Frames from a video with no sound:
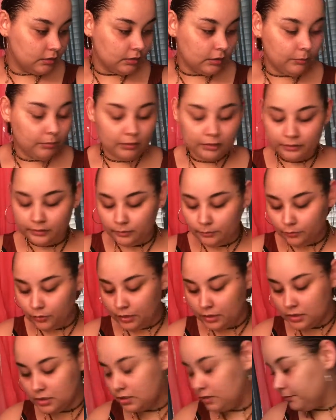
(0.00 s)
the blending
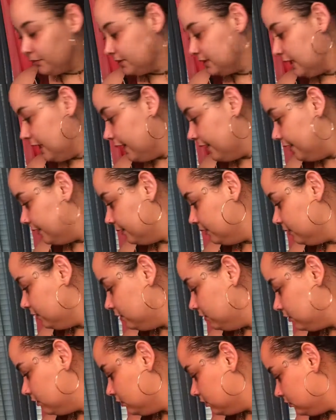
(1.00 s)
brush, number 10.
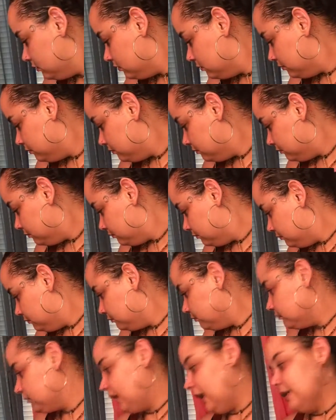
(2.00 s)

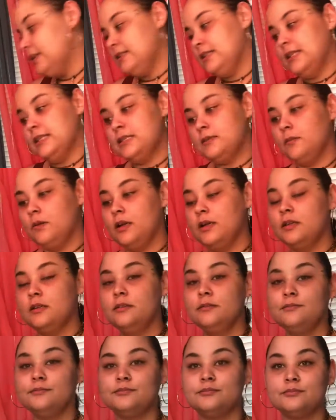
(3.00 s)
That's this
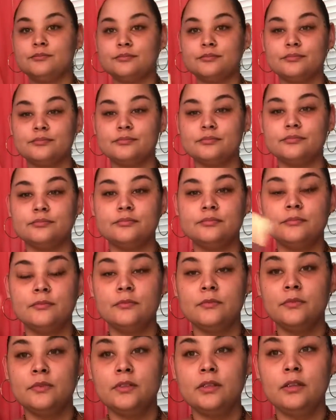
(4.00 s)
one.
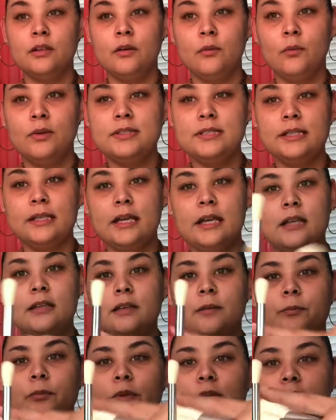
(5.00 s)
Once again,
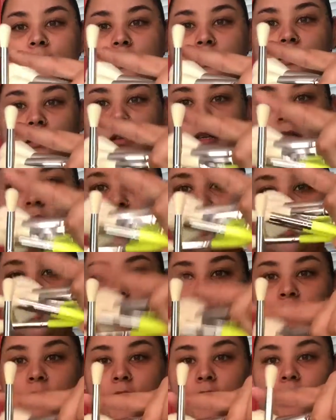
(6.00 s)
the bristles are
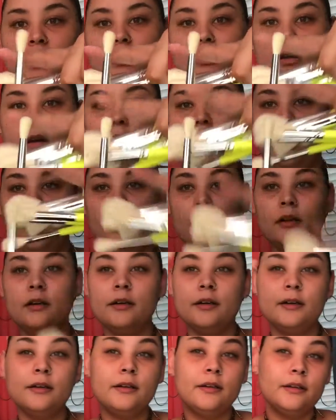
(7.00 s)
pretty long.